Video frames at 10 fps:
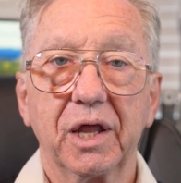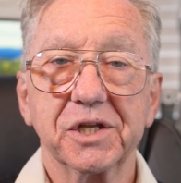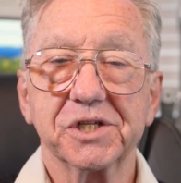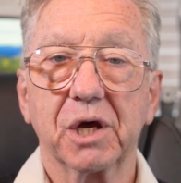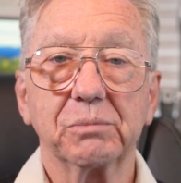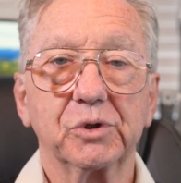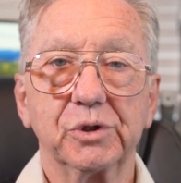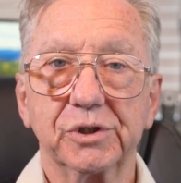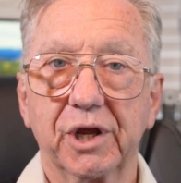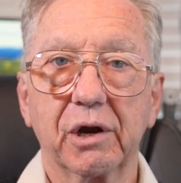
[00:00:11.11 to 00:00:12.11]
and some
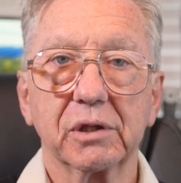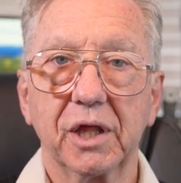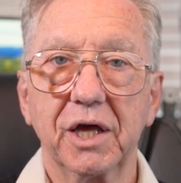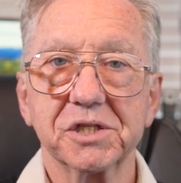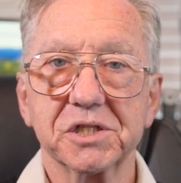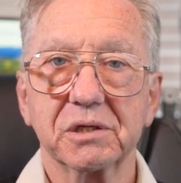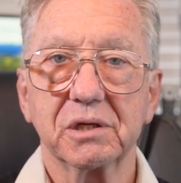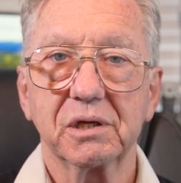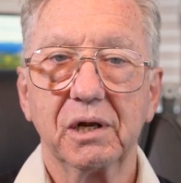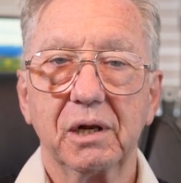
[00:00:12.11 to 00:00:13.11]
could care less.
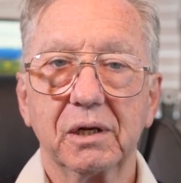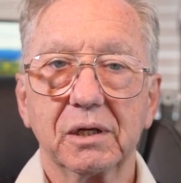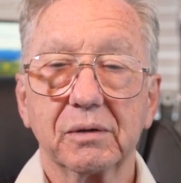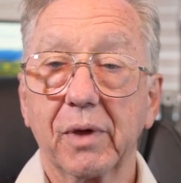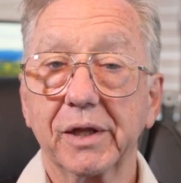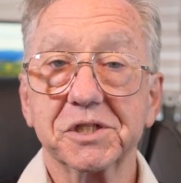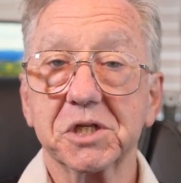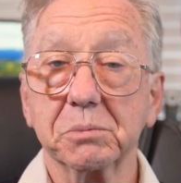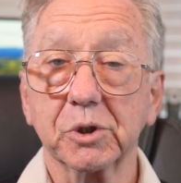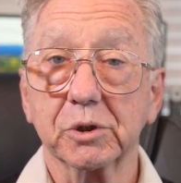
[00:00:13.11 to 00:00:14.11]
And
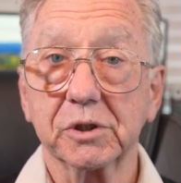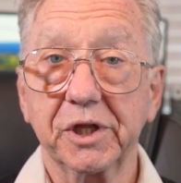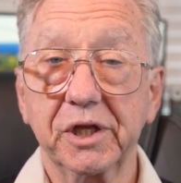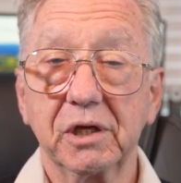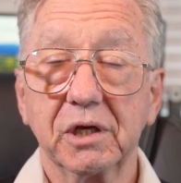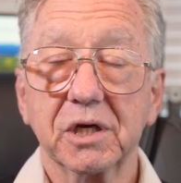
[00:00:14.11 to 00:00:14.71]
similarly,